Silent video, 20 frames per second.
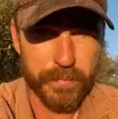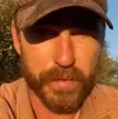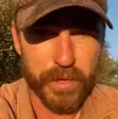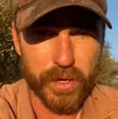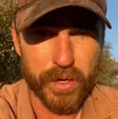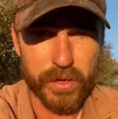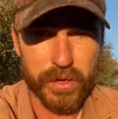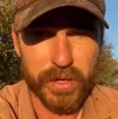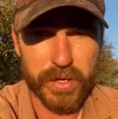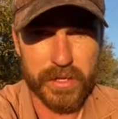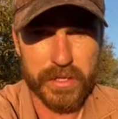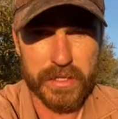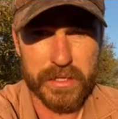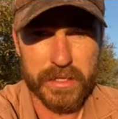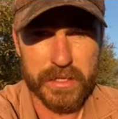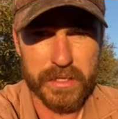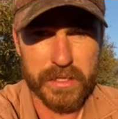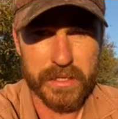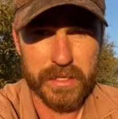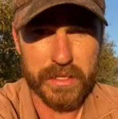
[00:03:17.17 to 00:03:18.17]
you know, it,
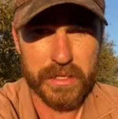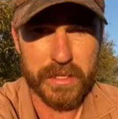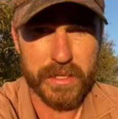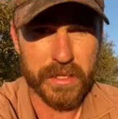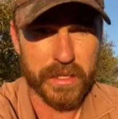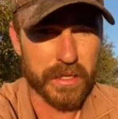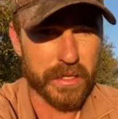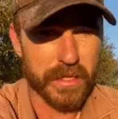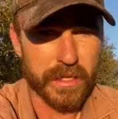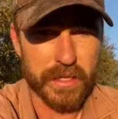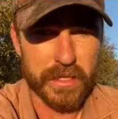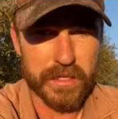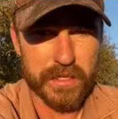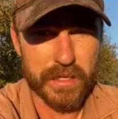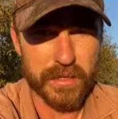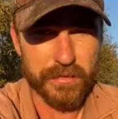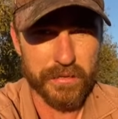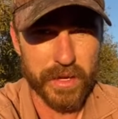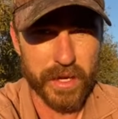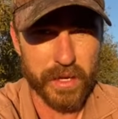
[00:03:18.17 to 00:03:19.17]
it he he's
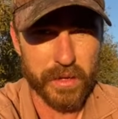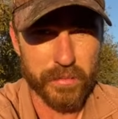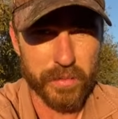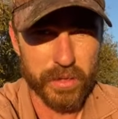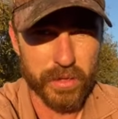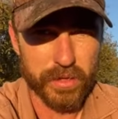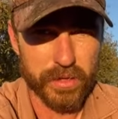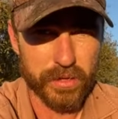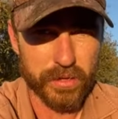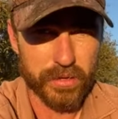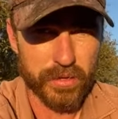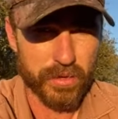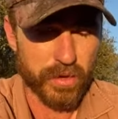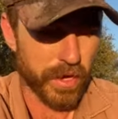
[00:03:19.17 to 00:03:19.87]
invaluable. You you